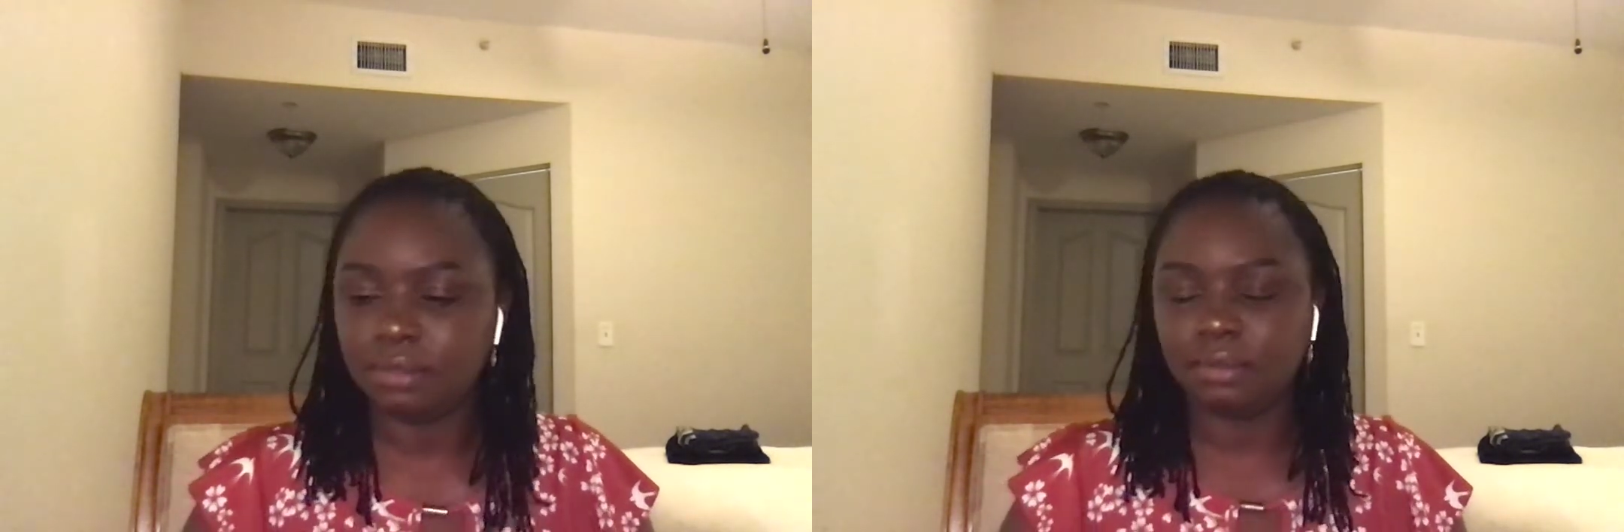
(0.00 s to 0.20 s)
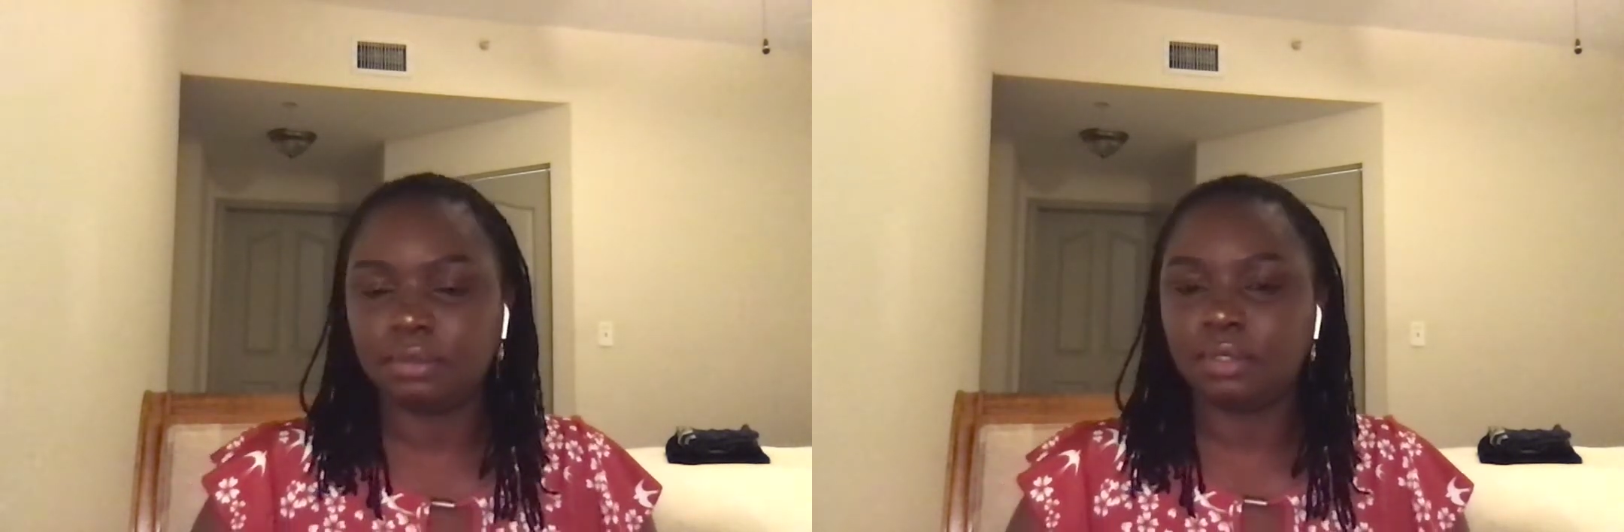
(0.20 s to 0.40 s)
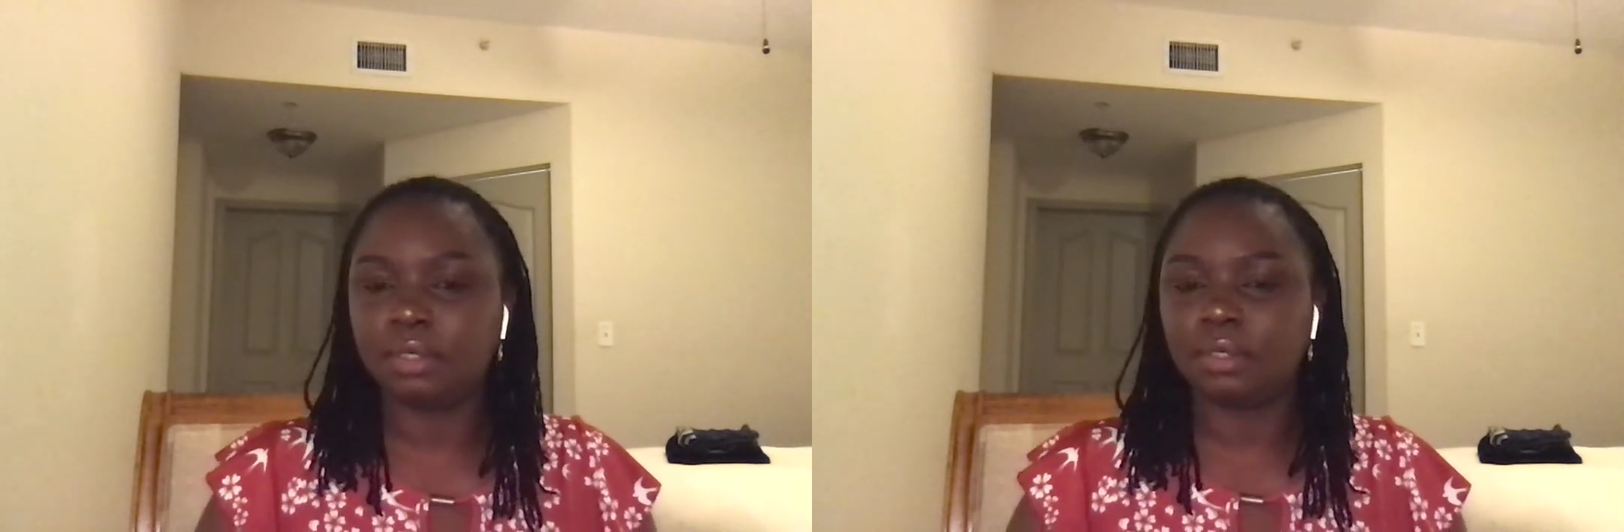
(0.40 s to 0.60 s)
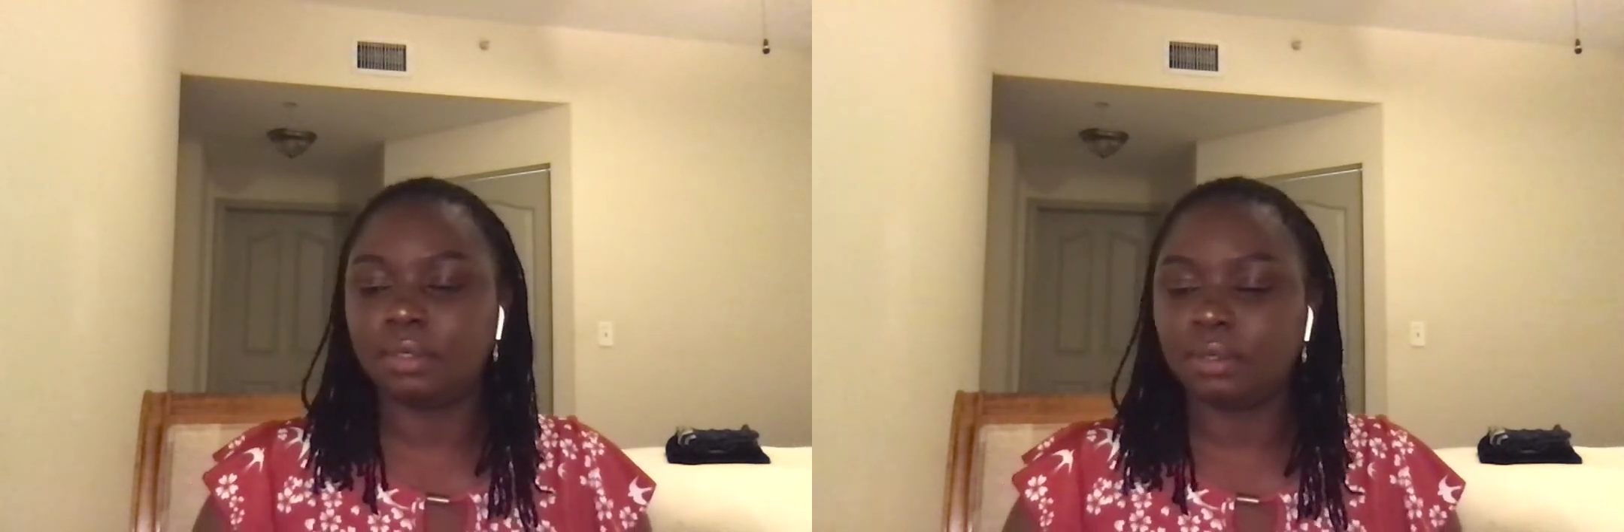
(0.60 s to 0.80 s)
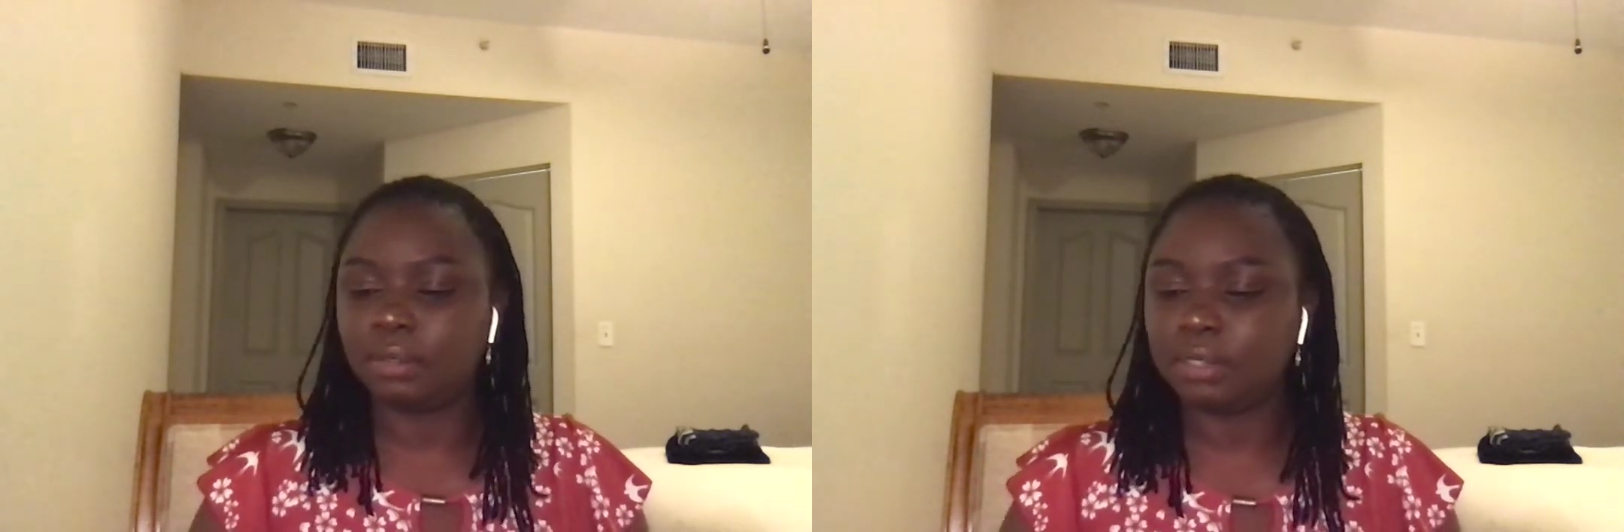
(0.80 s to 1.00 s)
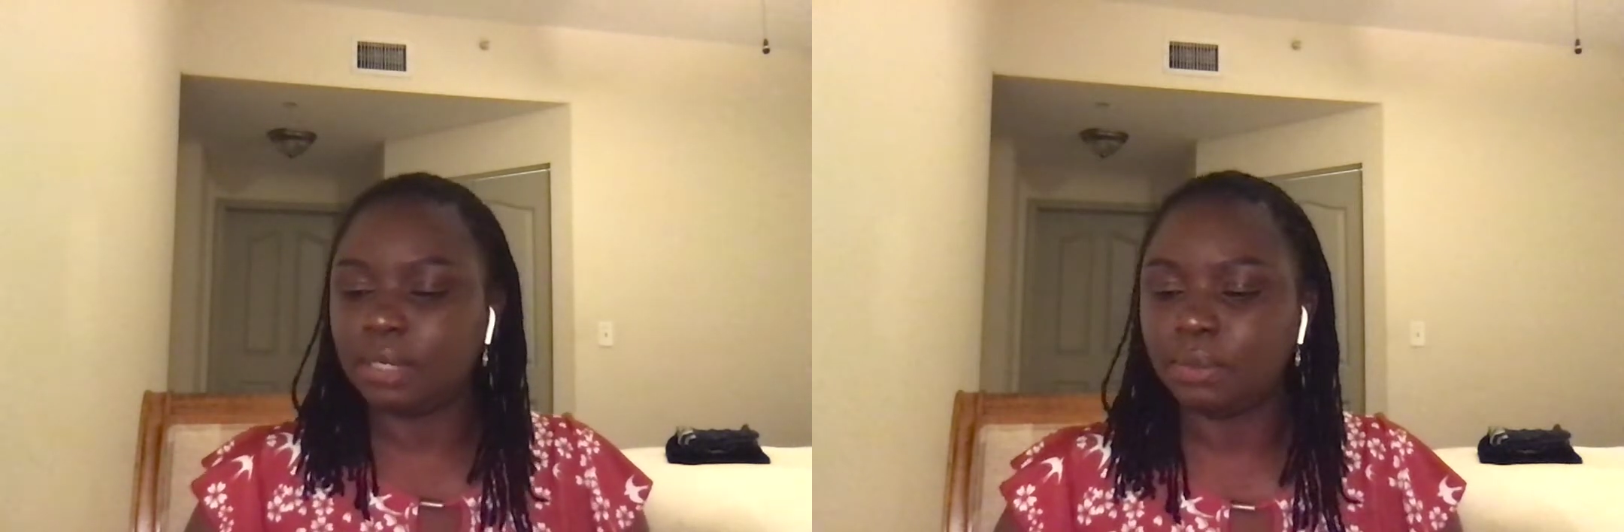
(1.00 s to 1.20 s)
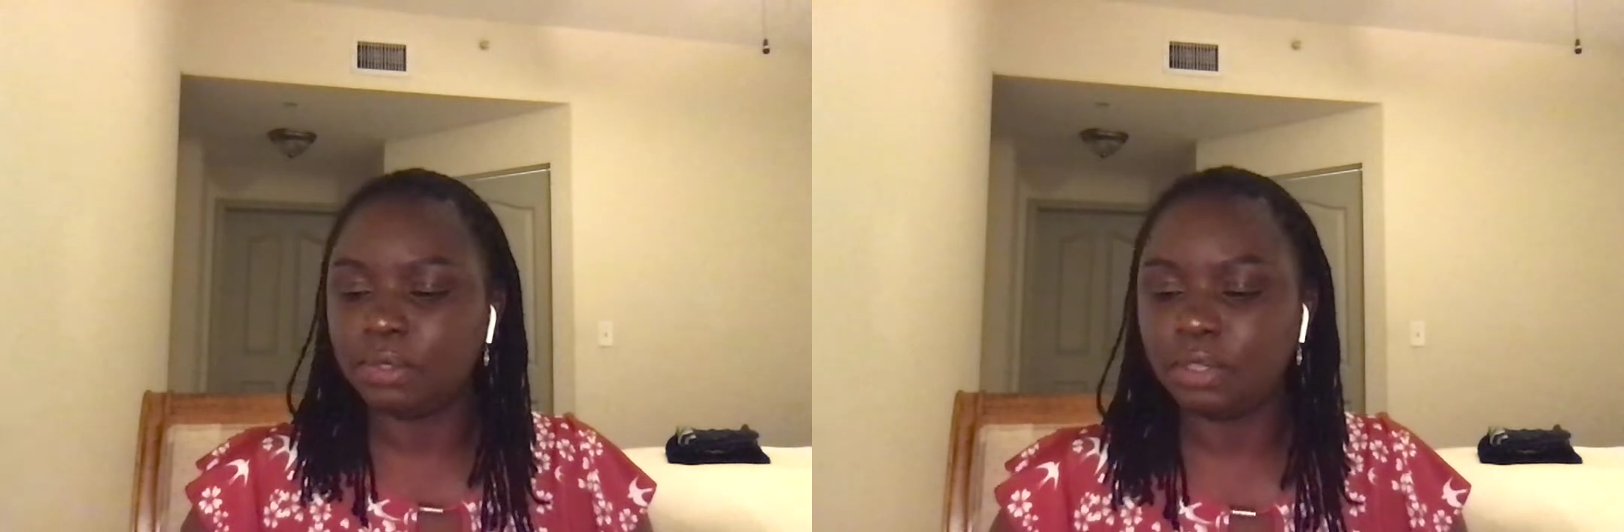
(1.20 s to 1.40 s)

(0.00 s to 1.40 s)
There was